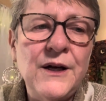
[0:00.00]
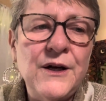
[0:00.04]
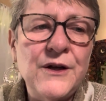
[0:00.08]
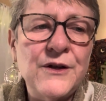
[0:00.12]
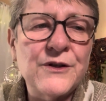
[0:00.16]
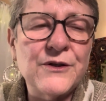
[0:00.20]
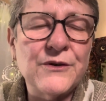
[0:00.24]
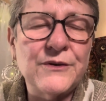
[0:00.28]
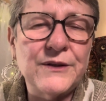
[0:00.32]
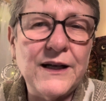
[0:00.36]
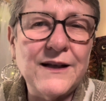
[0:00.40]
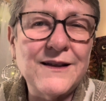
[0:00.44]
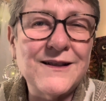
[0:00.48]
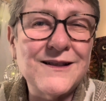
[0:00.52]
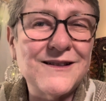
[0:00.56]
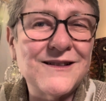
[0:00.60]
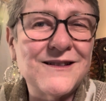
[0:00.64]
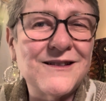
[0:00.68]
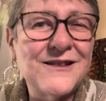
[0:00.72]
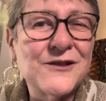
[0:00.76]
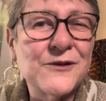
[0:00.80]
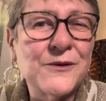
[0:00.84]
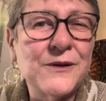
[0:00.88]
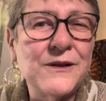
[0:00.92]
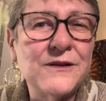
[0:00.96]
So in that sense,
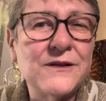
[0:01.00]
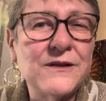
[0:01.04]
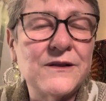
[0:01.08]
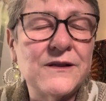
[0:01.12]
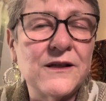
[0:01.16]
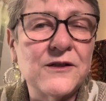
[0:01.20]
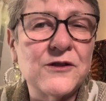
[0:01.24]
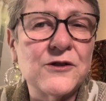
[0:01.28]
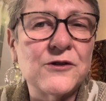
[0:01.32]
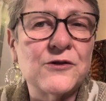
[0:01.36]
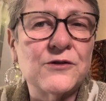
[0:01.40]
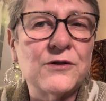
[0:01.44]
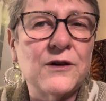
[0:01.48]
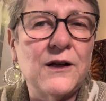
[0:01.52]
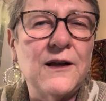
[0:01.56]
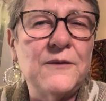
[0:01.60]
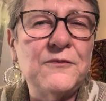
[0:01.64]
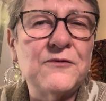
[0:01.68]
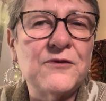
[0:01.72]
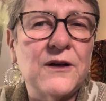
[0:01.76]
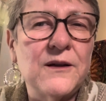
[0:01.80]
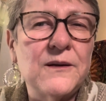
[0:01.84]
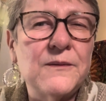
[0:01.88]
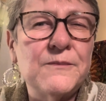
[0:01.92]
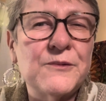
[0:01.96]
it's quintessential Trollope.
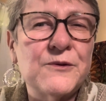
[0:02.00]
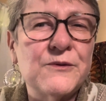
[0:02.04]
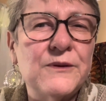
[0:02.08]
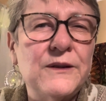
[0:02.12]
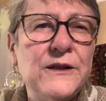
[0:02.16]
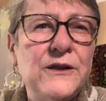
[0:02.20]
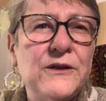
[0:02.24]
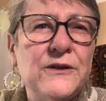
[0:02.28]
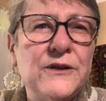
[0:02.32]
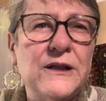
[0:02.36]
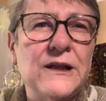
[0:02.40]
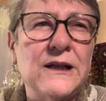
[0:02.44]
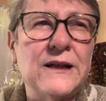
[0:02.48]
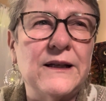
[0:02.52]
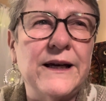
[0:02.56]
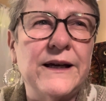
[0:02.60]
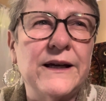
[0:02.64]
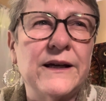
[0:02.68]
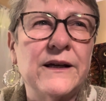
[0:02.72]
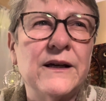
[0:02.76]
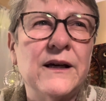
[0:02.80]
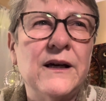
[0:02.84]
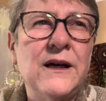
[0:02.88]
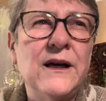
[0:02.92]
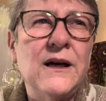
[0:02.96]
Trollope's really good at,
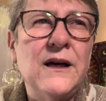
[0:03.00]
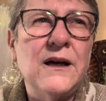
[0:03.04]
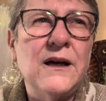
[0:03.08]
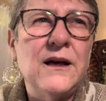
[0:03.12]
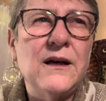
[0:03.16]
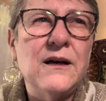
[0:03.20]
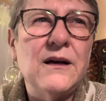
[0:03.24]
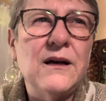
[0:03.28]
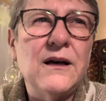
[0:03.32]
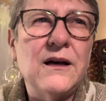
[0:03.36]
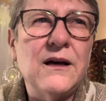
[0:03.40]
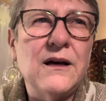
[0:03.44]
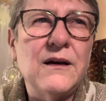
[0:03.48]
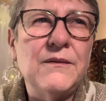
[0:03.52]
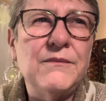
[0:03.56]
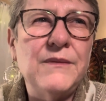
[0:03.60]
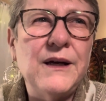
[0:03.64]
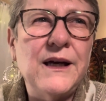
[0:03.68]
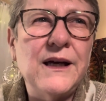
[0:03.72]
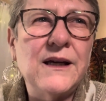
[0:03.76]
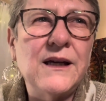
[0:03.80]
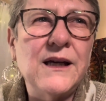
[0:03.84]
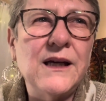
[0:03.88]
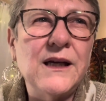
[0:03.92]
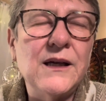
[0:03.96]
like,
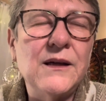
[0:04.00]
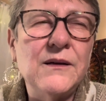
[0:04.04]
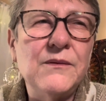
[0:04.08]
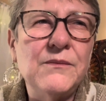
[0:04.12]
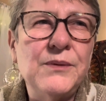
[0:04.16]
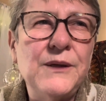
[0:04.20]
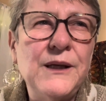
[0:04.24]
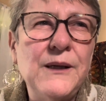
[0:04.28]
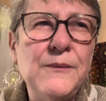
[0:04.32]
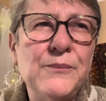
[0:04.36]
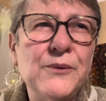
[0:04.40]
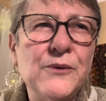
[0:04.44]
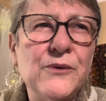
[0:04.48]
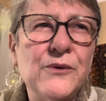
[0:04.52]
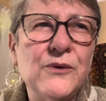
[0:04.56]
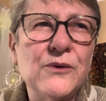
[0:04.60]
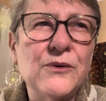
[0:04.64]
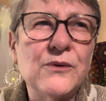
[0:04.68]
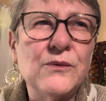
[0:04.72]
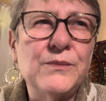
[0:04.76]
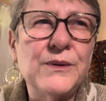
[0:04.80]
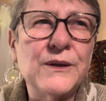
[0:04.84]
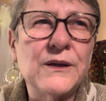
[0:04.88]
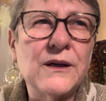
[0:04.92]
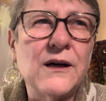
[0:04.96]
making people
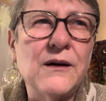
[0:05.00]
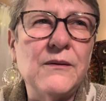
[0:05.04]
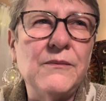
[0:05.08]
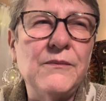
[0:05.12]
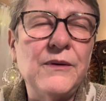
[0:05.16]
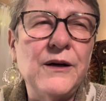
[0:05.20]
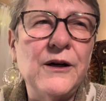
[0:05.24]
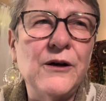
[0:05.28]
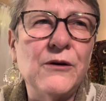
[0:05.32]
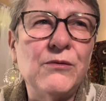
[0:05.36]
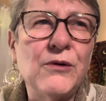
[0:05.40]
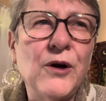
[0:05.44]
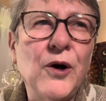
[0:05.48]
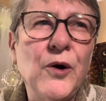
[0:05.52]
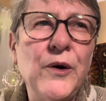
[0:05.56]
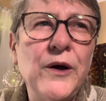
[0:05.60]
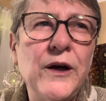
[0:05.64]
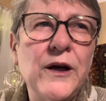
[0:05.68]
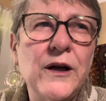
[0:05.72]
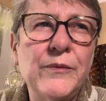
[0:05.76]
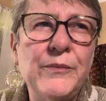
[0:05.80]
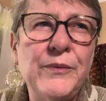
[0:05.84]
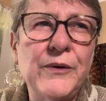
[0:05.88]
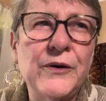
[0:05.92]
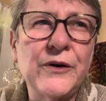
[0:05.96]
become
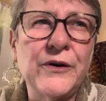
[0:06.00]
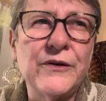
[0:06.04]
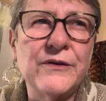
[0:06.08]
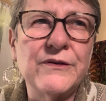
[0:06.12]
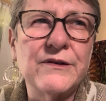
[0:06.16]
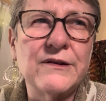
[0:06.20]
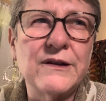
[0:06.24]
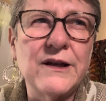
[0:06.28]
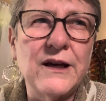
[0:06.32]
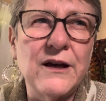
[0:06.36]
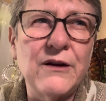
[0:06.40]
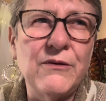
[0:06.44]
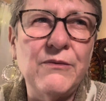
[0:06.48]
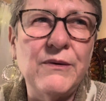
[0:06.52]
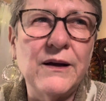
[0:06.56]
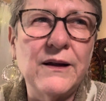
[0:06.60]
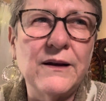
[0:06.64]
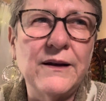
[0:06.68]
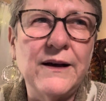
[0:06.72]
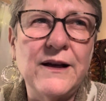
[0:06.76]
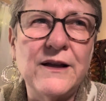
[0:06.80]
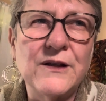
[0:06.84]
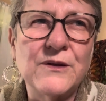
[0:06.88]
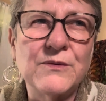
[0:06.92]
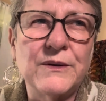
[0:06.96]
heroic because they
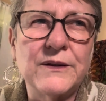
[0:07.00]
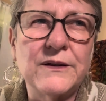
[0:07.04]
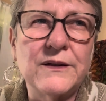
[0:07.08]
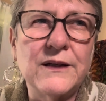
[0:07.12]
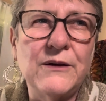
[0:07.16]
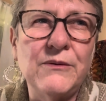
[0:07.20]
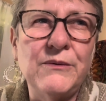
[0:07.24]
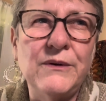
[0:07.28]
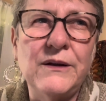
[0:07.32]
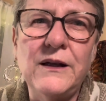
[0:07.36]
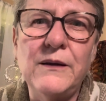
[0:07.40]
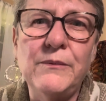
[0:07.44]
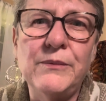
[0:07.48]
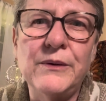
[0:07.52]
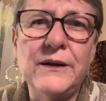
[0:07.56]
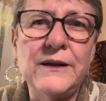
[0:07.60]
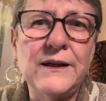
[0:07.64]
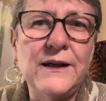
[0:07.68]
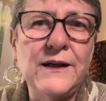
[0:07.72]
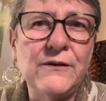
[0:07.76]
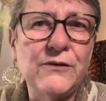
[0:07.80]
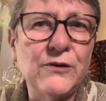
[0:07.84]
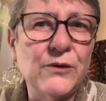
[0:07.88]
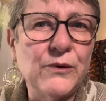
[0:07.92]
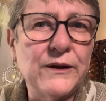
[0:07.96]
realize what they really
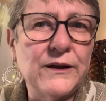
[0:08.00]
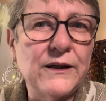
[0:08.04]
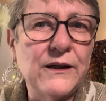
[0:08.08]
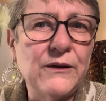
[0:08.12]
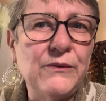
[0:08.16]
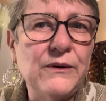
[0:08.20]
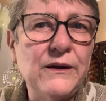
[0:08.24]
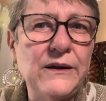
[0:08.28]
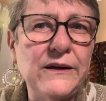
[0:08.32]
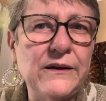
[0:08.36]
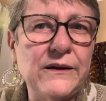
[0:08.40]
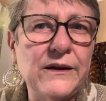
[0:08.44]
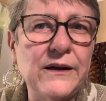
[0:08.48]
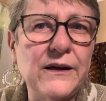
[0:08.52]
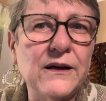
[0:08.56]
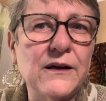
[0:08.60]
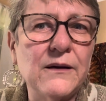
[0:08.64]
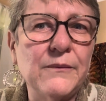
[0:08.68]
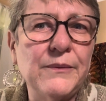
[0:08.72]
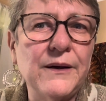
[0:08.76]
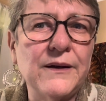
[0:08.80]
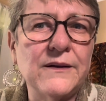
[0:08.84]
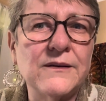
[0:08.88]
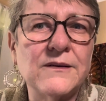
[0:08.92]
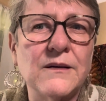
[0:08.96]
believe or what they really think
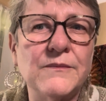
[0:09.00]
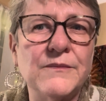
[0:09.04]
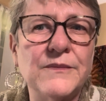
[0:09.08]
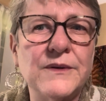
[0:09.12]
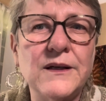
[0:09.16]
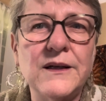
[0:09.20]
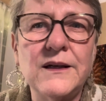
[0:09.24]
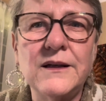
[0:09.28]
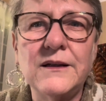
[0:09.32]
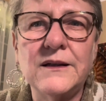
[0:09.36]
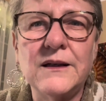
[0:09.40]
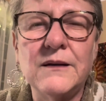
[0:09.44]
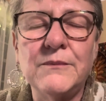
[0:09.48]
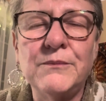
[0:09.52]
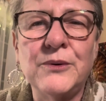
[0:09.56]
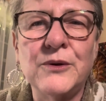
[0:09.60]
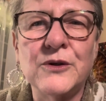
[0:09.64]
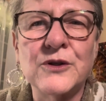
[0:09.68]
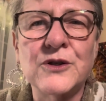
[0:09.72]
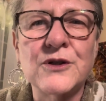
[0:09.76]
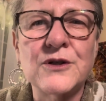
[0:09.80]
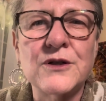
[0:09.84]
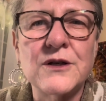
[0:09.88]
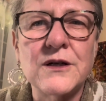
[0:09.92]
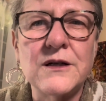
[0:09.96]
about something. They're
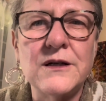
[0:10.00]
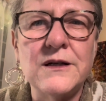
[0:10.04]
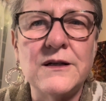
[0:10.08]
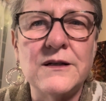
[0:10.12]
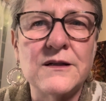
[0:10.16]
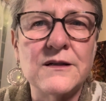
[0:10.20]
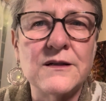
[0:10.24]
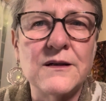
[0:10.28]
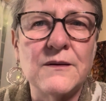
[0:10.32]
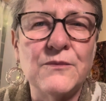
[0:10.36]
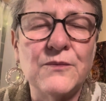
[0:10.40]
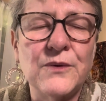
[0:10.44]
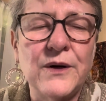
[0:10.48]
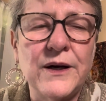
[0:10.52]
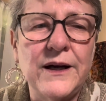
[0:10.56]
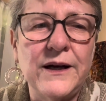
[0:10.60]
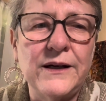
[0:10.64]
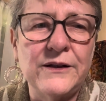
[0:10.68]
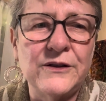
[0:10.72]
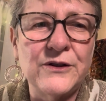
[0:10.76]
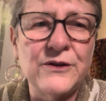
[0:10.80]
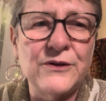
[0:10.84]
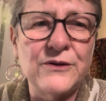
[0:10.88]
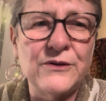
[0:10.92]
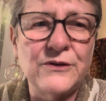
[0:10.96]
pushed in some
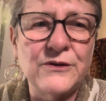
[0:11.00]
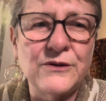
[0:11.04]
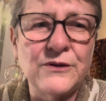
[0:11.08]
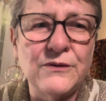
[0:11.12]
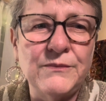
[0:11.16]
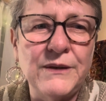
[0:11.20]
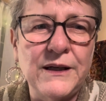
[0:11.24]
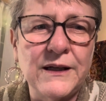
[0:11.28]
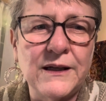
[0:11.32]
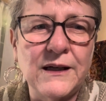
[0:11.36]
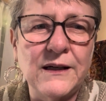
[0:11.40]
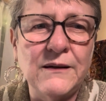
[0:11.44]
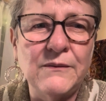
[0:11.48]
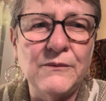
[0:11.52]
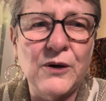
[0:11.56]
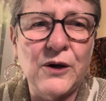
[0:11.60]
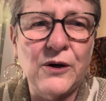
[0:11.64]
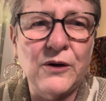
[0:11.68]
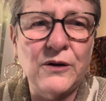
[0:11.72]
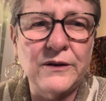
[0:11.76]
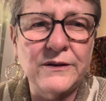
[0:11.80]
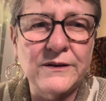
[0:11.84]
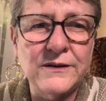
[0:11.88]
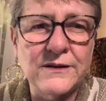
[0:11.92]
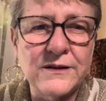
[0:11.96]
way to making
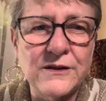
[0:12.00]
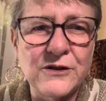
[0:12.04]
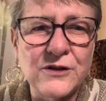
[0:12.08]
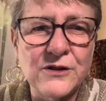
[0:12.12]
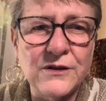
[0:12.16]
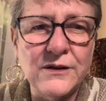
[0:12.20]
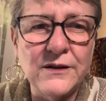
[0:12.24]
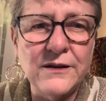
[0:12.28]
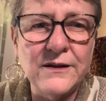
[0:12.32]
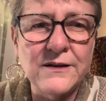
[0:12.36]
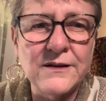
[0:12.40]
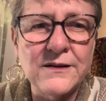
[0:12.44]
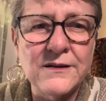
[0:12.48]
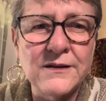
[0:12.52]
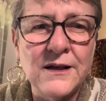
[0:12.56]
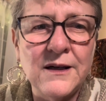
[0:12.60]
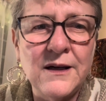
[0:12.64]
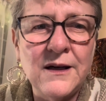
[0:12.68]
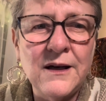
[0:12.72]
moral decisions.